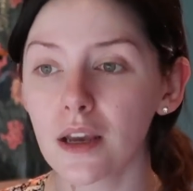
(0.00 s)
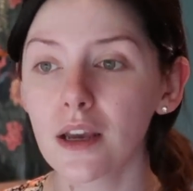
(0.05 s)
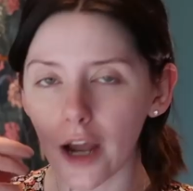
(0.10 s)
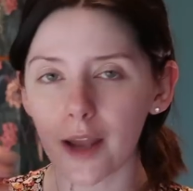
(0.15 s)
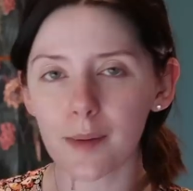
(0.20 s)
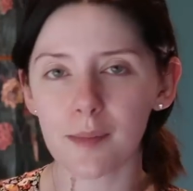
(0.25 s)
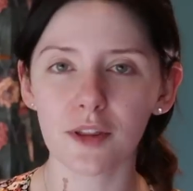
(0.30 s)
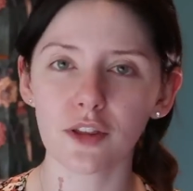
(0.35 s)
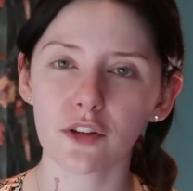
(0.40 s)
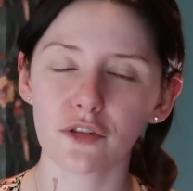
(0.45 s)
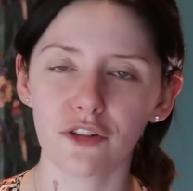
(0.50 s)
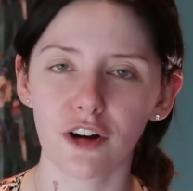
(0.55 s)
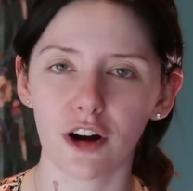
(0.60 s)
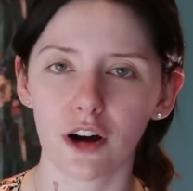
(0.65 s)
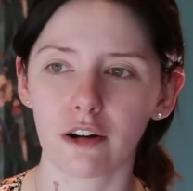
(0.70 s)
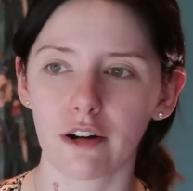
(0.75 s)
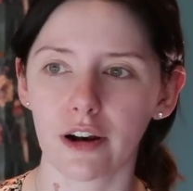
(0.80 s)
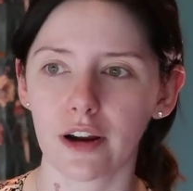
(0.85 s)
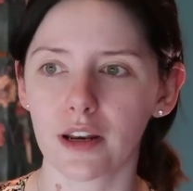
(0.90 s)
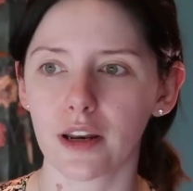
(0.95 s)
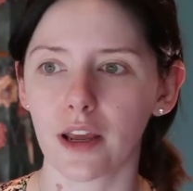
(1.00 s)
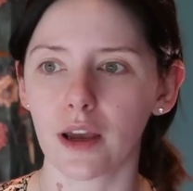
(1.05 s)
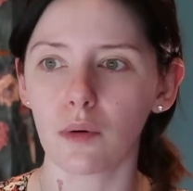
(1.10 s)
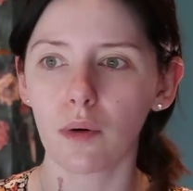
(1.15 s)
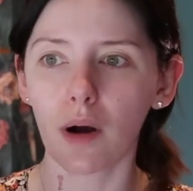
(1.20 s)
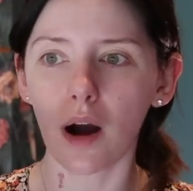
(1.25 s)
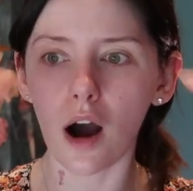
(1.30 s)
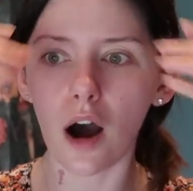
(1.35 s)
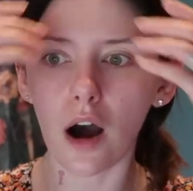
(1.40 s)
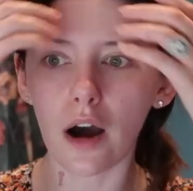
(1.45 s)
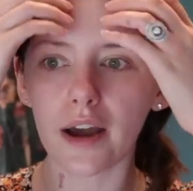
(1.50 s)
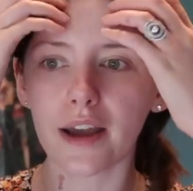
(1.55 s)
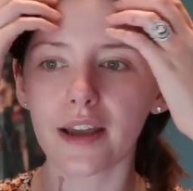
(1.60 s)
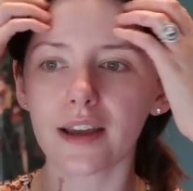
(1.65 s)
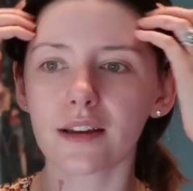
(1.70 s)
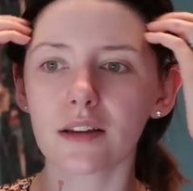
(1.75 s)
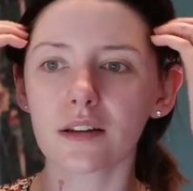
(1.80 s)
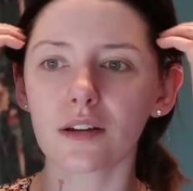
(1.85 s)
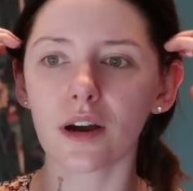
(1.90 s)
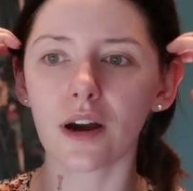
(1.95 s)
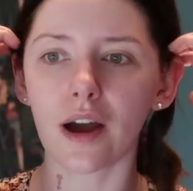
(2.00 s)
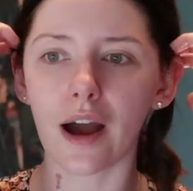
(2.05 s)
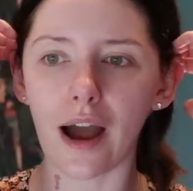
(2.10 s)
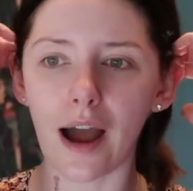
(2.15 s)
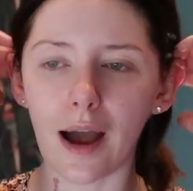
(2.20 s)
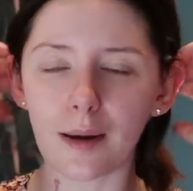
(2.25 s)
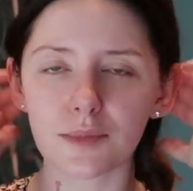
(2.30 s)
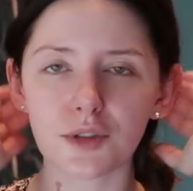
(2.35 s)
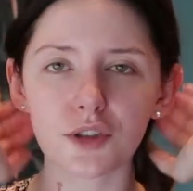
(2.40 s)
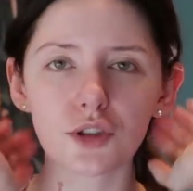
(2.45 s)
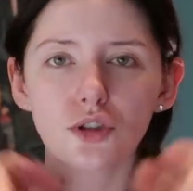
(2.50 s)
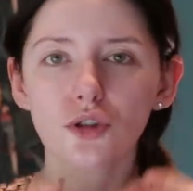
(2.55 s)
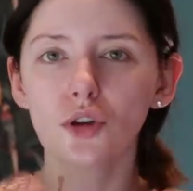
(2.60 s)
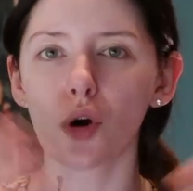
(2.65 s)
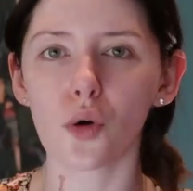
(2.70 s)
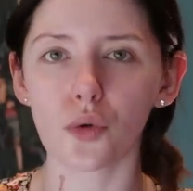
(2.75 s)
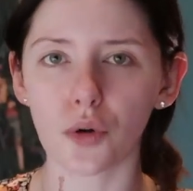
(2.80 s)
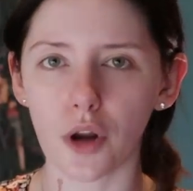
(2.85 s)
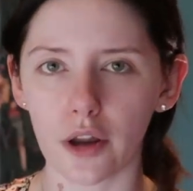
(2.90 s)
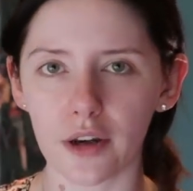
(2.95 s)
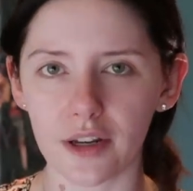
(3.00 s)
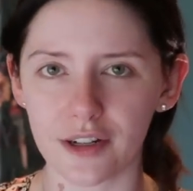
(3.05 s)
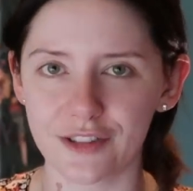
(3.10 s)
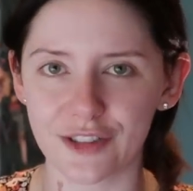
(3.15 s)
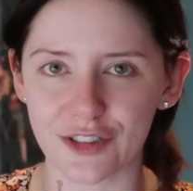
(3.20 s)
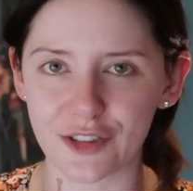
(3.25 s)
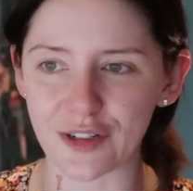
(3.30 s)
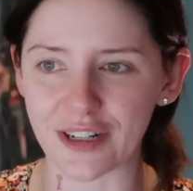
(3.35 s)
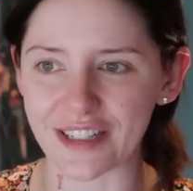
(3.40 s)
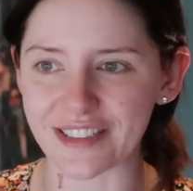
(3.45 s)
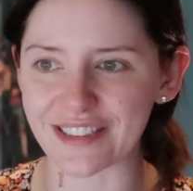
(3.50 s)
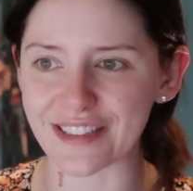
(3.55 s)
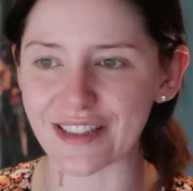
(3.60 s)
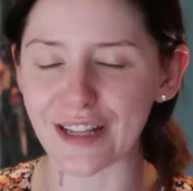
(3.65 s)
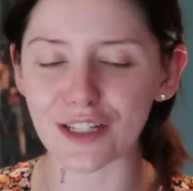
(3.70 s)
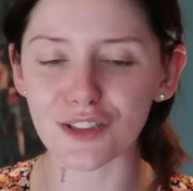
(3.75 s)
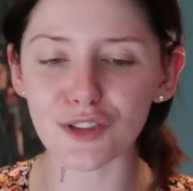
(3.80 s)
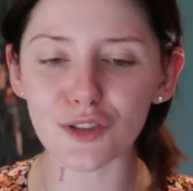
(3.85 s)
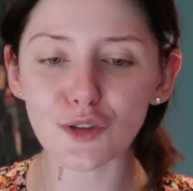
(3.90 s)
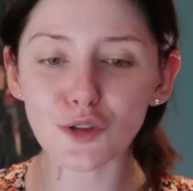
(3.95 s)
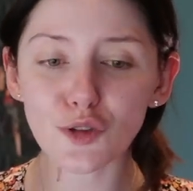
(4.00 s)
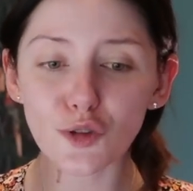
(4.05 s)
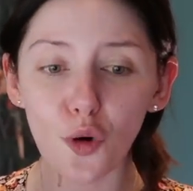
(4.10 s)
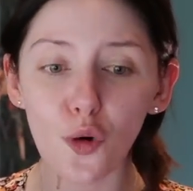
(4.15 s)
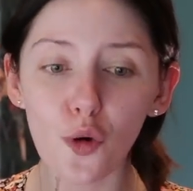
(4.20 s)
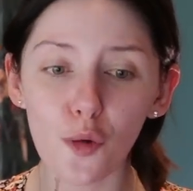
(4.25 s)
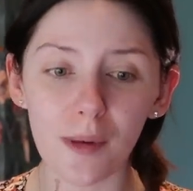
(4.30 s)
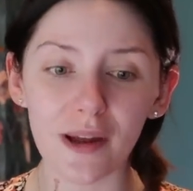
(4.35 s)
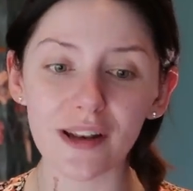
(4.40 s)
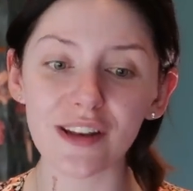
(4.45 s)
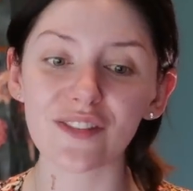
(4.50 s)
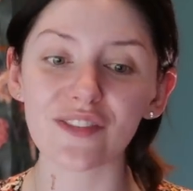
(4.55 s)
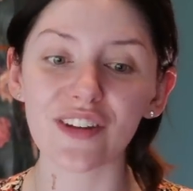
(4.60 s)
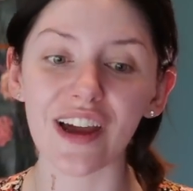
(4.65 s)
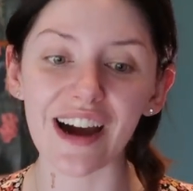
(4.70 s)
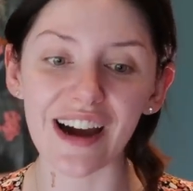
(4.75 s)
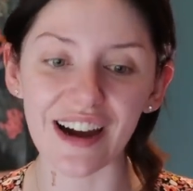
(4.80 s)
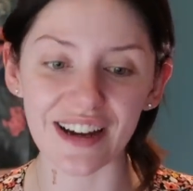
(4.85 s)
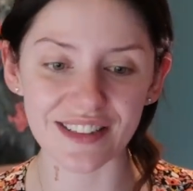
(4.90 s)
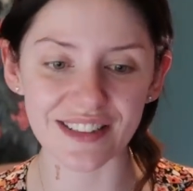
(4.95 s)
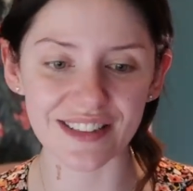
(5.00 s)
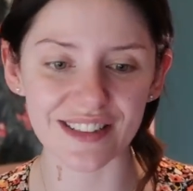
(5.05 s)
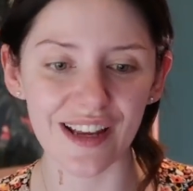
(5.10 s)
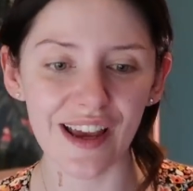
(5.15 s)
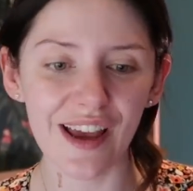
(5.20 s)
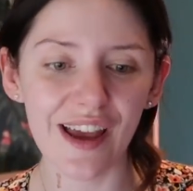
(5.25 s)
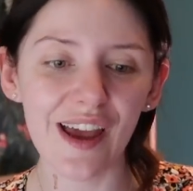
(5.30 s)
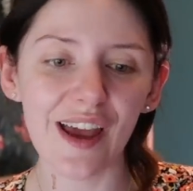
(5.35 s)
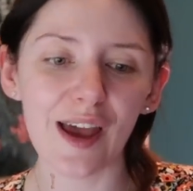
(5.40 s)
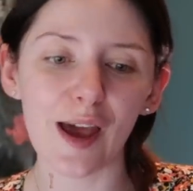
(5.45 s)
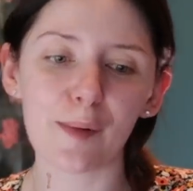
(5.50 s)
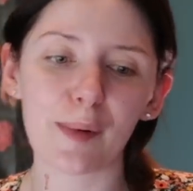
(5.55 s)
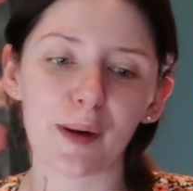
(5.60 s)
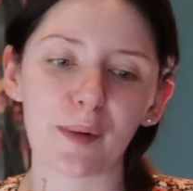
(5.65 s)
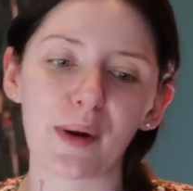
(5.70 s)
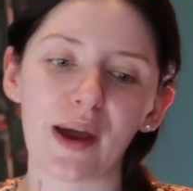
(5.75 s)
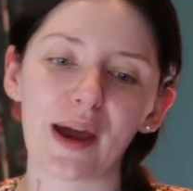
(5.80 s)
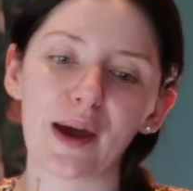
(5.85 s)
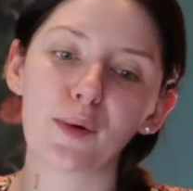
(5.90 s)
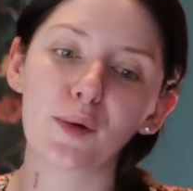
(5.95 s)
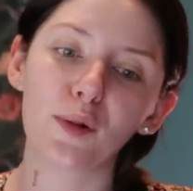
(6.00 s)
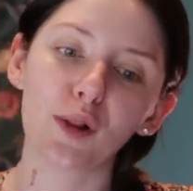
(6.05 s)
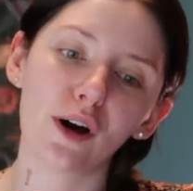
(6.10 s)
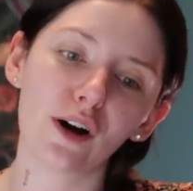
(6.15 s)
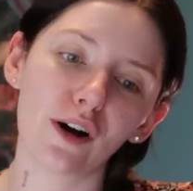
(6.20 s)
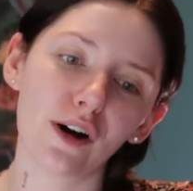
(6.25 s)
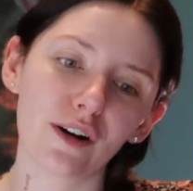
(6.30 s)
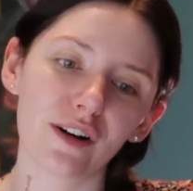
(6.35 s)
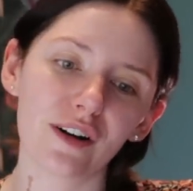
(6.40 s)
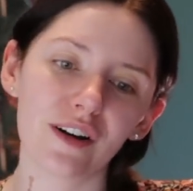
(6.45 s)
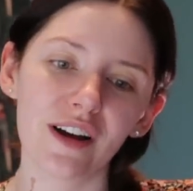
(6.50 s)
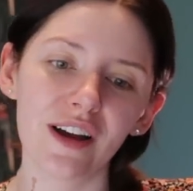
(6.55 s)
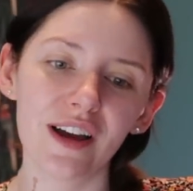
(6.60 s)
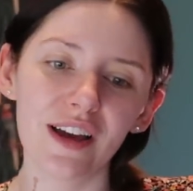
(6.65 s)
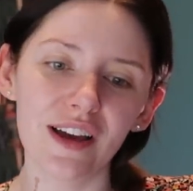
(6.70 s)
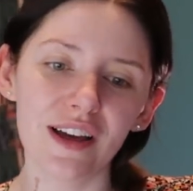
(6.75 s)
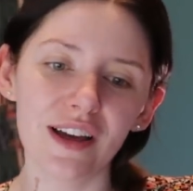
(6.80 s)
I'm in the fog right now. I am so not interested. Like, so many of you asked about how long